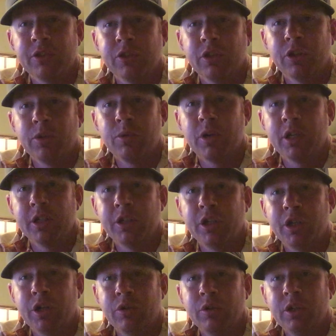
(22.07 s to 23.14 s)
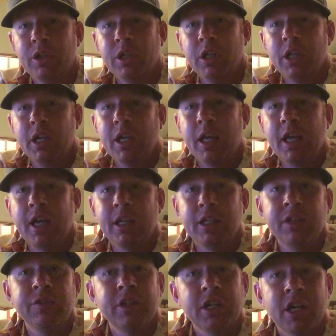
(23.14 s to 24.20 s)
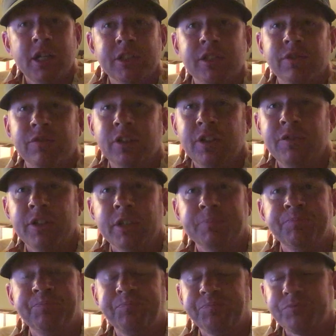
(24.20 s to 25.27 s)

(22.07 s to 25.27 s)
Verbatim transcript: that you're going to want to know, and even cost of living.